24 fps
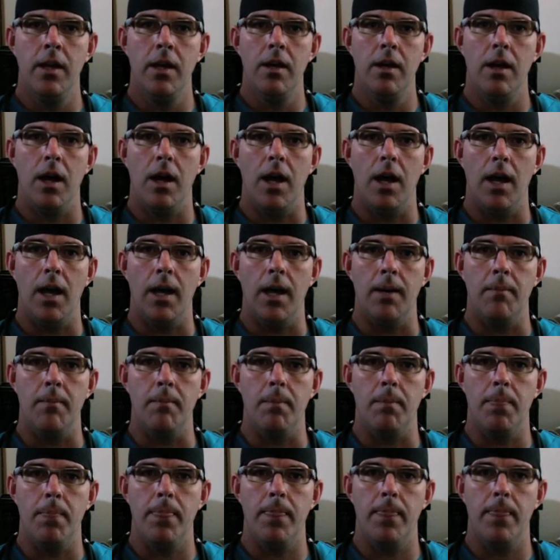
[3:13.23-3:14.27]

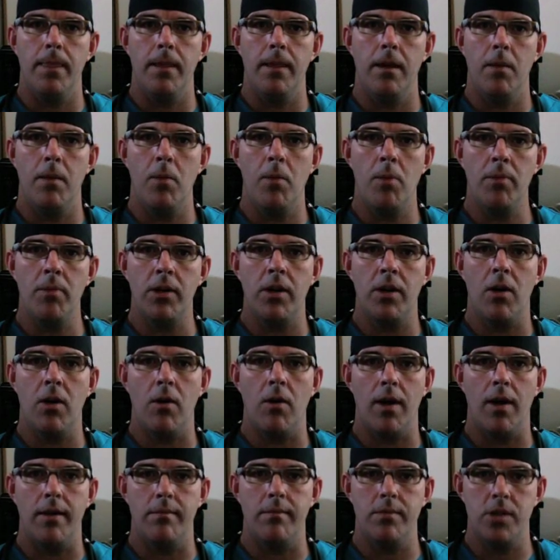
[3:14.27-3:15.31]
A moment ago,
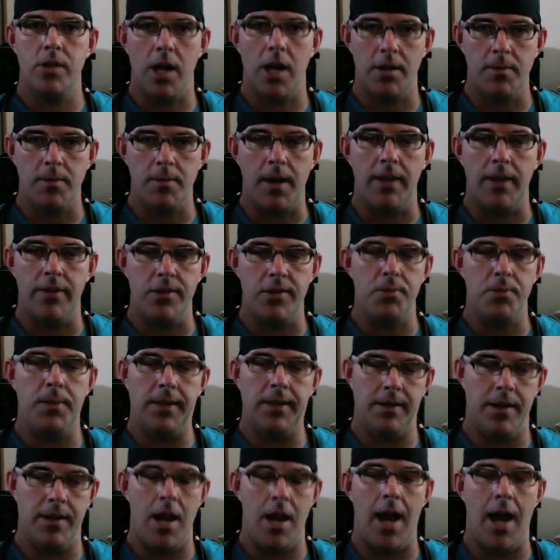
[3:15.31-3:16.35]
I talked about this being
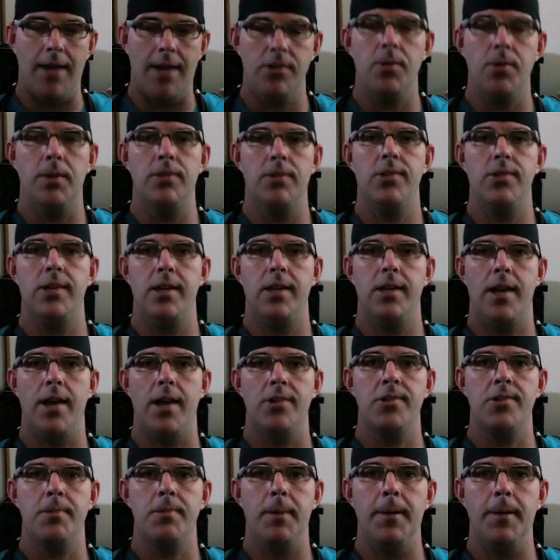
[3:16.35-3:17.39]
a not to exceed
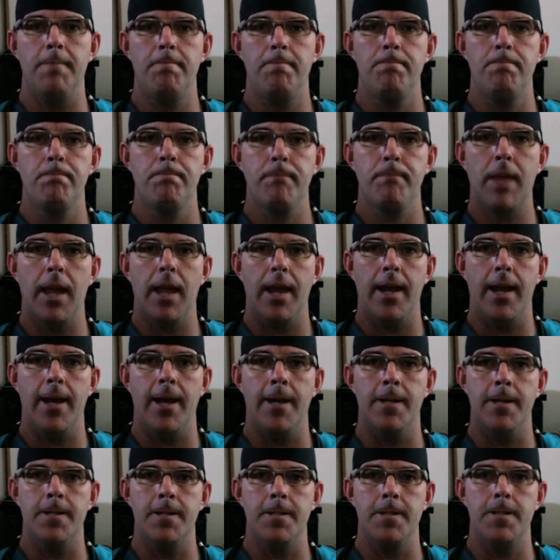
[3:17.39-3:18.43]
estimate,
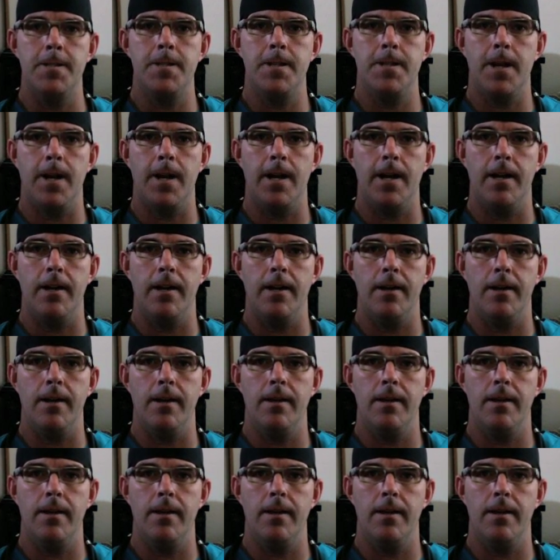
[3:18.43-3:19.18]
and the